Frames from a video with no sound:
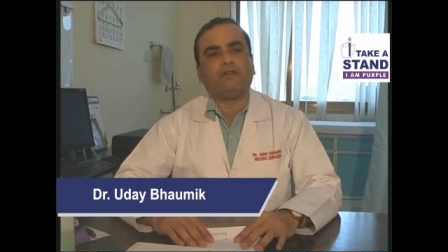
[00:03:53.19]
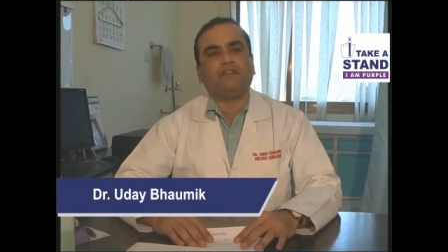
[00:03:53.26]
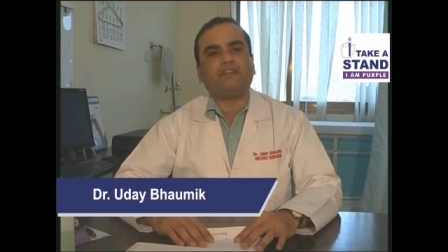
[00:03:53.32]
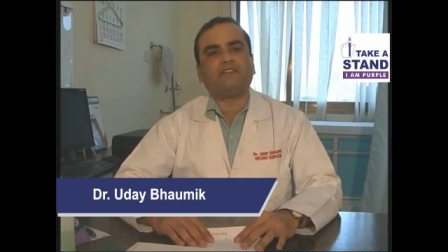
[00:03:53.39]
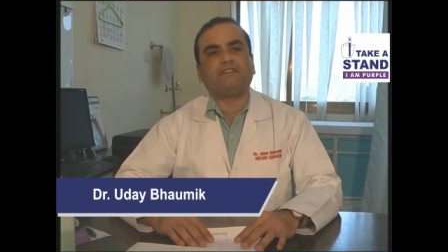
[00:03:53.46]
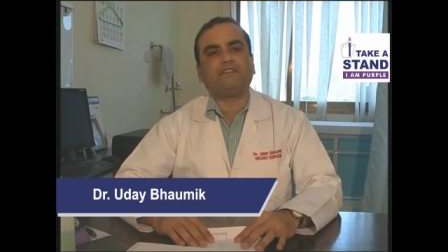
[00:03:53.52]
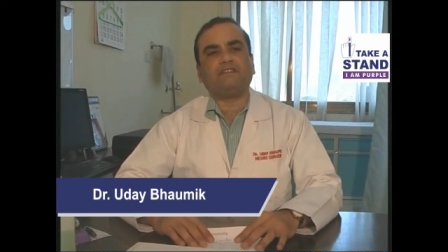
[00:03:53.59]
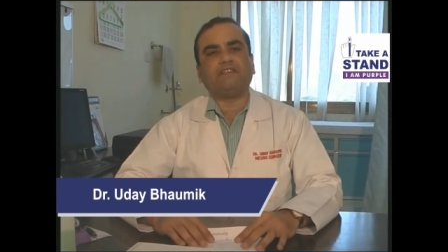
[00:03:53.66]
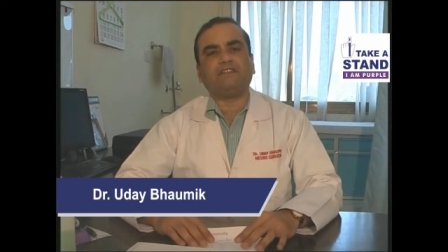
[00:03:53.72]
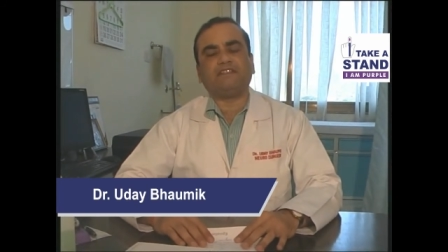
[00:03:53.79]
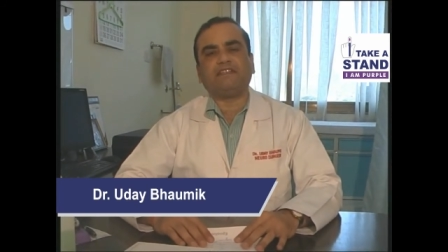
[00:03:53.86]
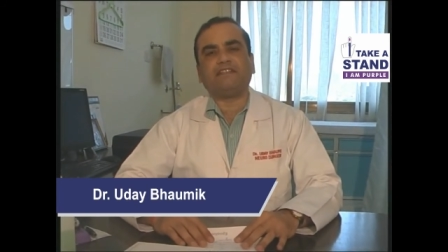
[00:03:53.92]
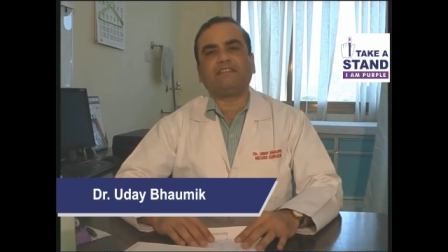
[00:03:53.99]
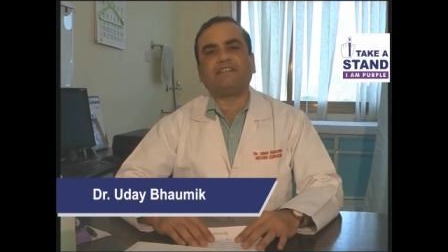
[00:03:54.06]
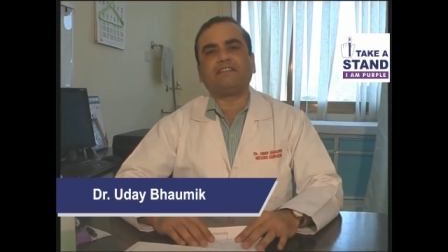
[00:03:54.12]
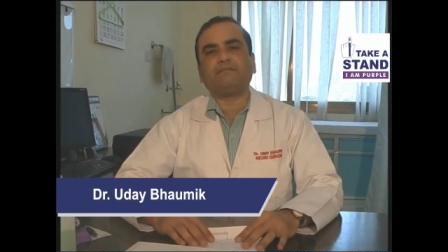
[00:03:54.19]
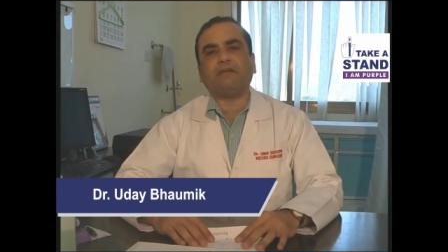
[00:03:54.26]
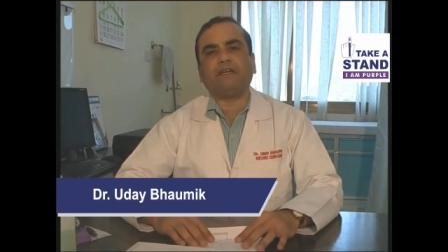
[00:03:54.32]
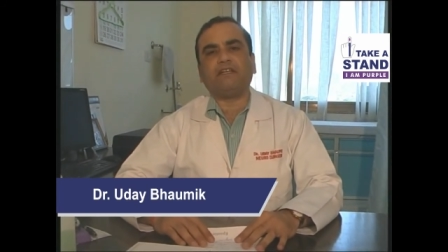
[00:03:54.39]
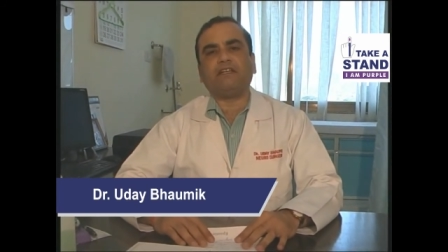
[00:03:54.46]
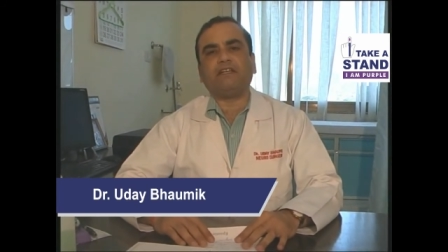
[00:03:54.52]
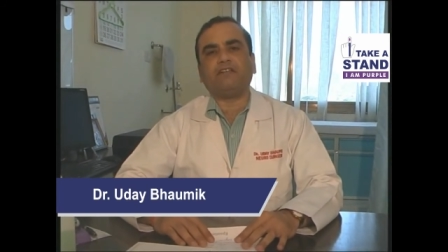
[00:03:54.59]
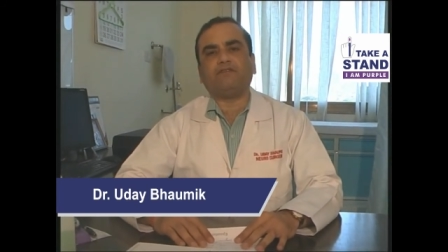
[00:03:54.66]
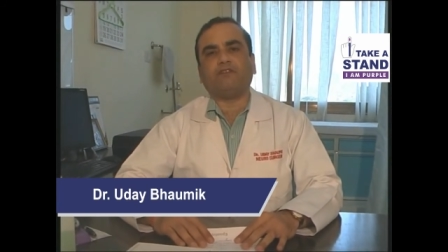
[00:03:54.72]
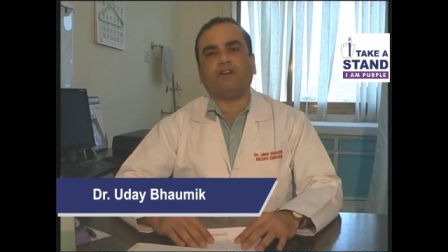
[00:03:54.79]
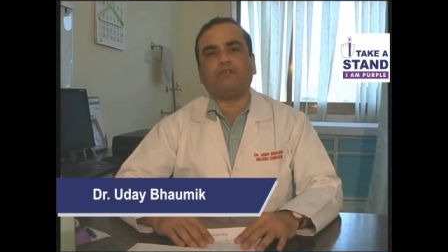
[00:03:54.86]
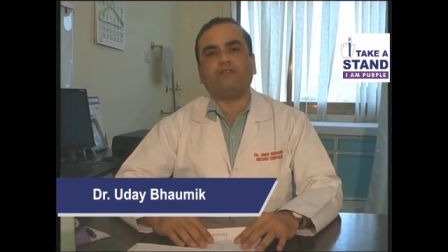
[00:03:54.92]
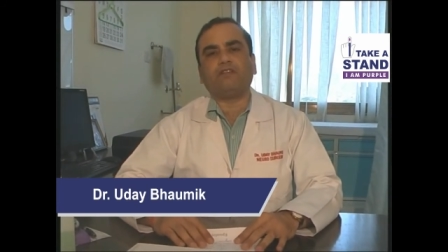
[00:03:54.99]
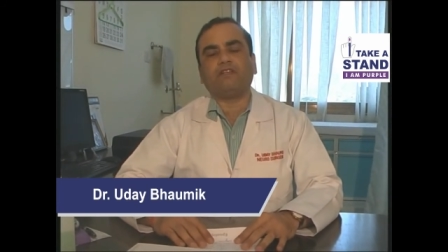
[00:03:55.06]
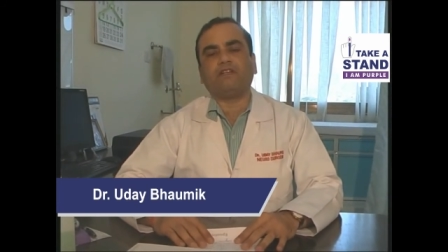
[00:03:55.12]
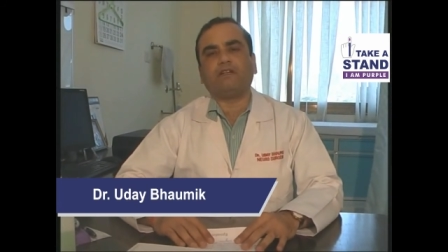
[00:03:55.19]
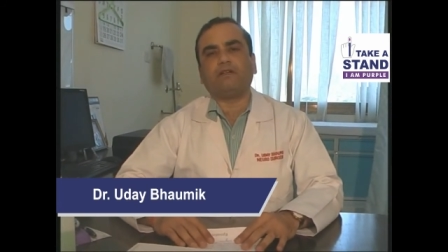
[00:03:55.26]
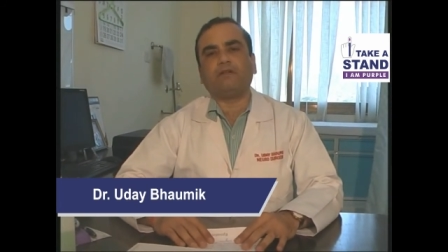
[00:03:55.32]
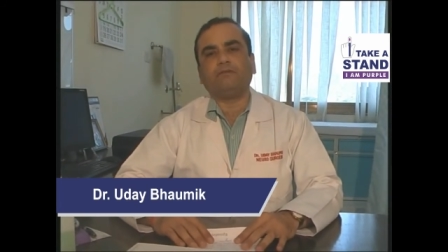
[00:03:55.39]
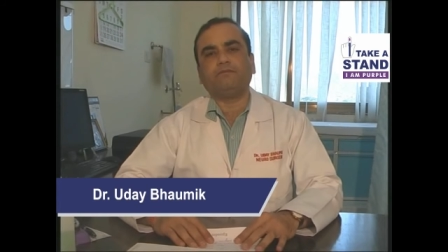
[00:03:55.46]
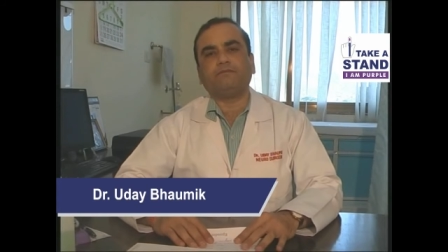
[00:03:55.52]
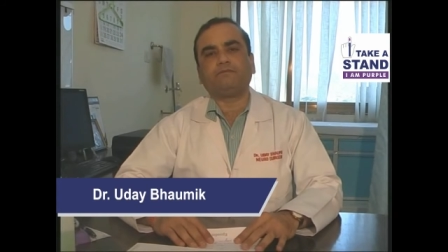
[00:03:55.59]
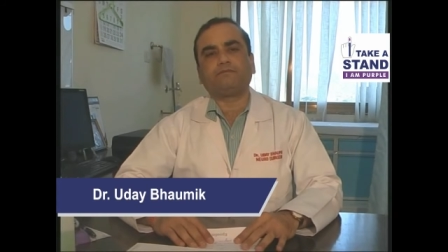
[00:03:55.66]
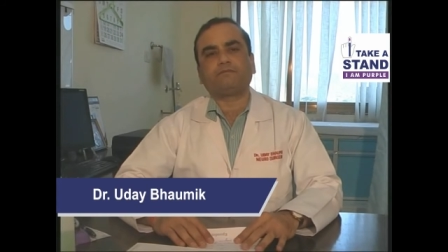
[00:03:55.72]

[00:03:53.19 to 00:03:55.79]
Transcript: This disease is mainly involving the